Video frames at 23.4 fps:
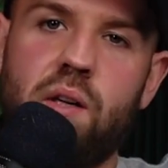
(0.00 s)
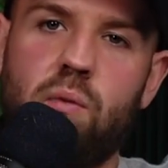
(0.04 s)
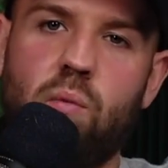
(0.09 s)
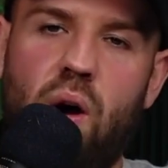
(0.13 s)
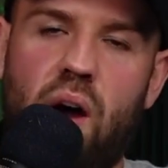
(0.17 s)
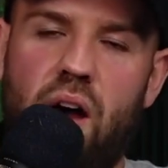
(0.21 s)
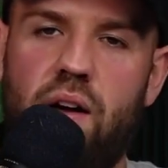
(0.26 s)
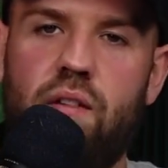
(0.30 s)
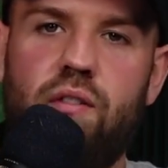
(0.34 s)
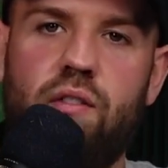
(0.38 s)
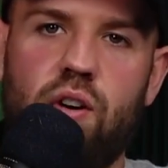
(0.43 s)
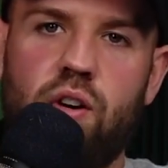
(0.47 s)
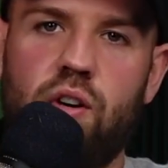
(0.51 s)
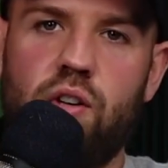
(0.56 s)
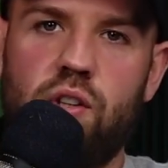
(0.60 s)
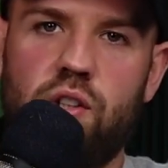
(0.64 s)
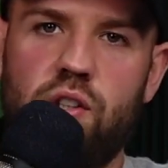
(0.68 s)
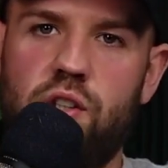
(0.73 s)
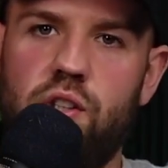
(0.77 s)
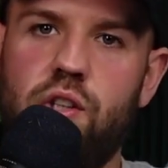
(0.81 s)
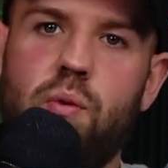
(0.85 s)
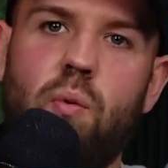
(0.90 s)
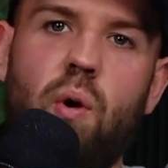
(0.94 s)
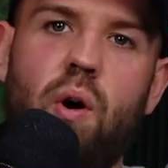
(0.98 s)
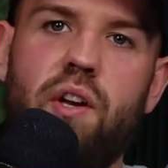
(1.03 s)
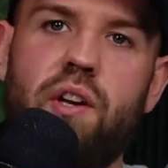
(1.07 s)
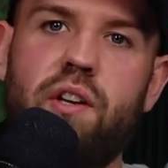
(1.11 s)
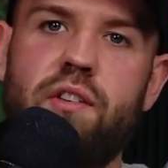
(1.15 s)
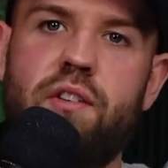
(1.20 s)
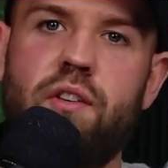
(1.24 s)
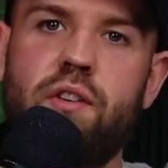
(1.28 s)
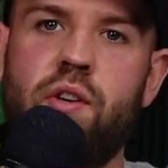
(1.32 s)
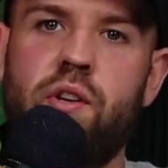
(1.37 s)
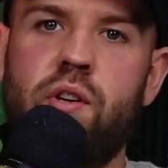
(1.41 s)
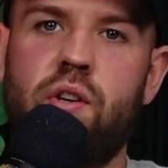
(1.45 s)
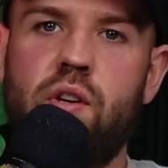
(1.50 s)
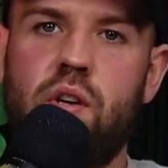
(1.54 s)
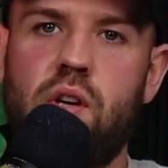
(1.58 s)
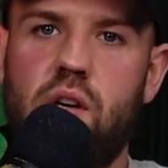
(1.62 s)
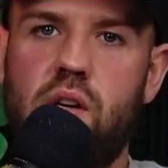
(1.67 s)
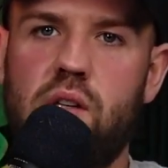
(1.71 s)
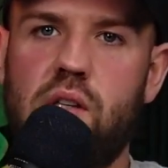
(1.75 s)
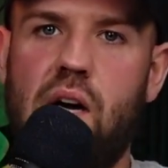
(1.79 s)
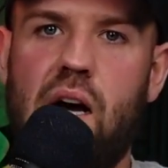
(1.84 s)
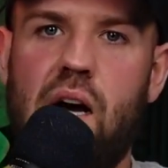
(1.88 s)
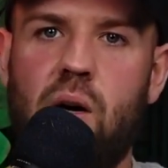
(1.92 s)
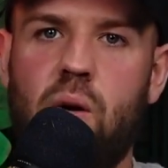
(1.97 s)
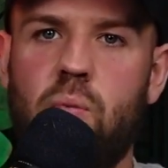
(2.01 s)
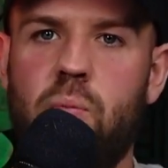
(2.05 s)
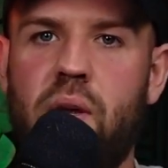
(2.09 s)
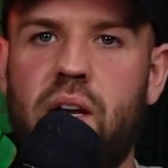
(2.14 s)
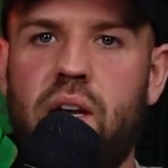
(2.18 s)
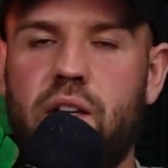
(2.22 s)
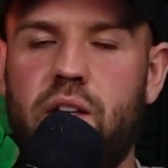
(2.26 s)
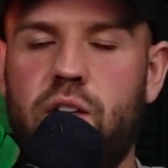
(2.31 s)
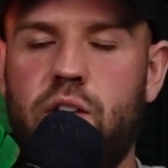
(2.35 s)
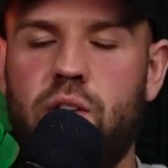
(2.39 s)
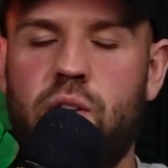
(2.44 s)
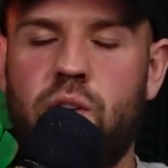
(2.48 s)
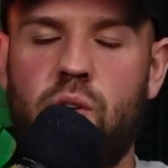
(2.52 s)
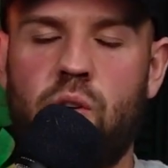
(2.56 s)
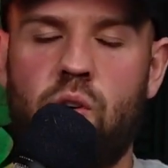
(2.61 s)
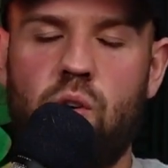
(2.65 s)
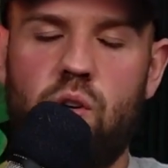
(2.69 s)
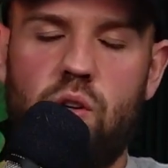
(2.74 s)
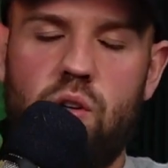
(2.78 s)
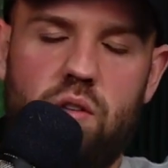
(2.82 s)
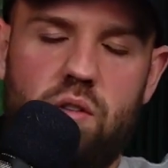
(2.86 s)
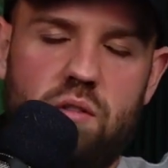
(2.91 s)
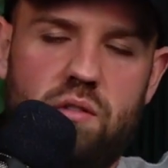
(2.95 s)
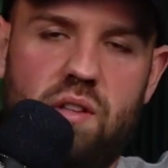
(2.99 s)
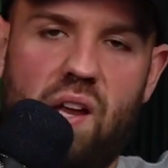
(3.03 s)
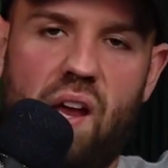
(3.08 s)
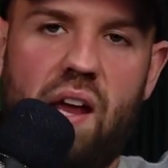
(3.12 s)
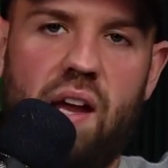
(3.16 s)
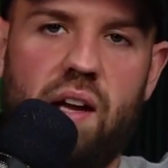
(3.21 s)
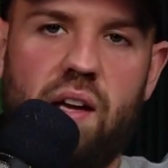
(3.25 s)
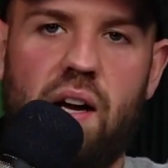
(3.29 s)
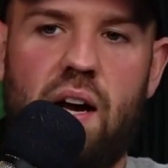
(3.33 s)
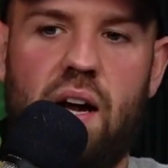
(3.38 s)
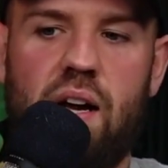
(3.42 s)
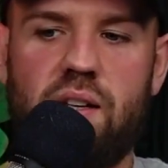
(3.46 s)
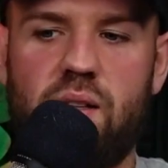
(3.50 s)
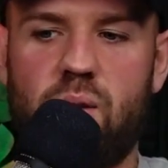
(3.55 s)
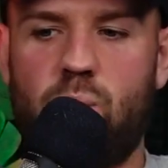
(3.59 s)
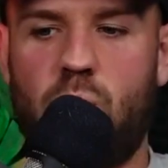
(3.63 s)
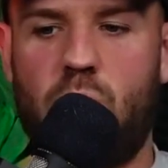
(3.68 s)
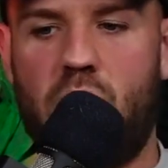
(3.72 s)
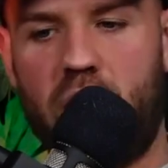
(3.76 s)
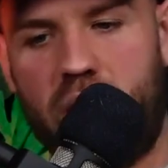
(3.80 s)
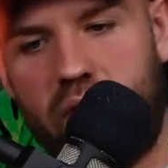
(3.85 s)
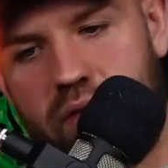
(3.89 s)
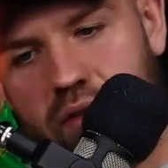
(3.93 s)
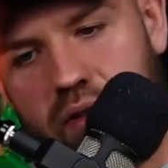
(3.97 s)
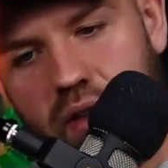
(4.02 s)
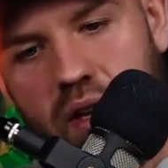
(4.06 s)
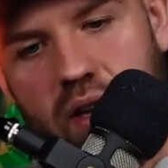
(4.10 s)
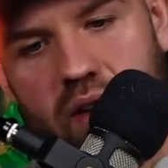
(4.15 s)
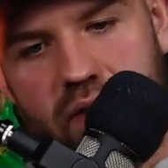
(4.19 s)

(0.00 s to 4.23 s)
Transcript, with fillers: Whatever you want to do, I'll make you ten grand a month.